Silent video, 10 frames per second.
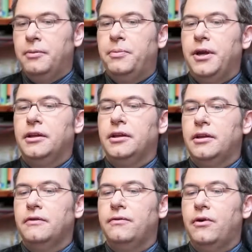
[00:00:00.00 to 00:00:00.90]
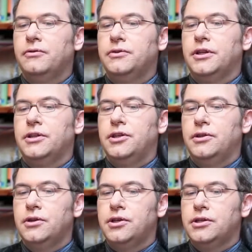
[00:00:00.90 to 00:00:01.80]
repeat, it involves the
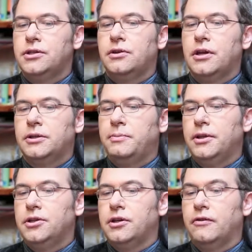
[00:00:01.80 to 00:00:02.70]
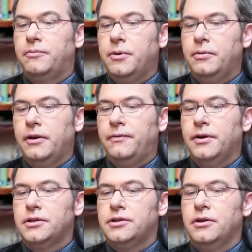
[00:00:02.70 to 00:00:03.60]
judicious expenditure of public
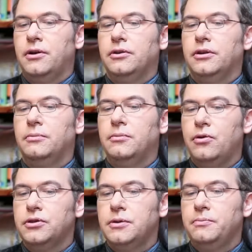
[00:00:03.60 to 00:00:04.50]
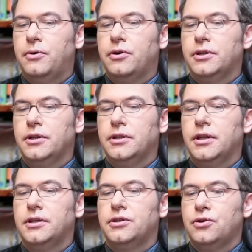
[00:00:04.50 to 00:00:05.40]
funds on the most
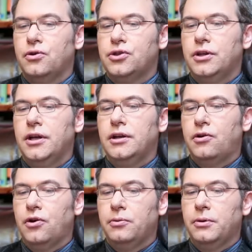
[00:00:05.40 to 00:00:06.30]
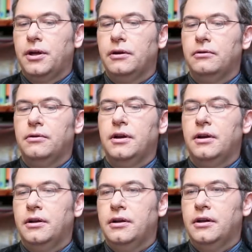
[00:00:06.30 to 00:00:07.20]
important and socially and
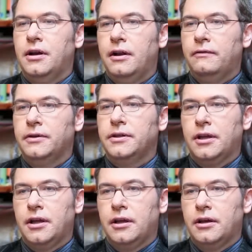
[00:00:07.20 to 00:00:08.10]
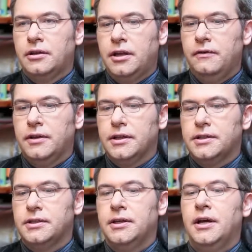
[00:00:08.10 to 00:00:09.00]
economically relevant
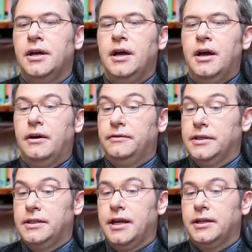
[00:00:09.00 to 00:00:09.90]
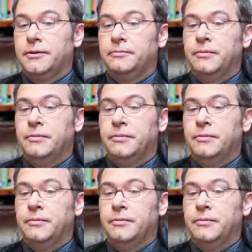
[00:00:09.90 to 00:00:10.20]
activities of the state.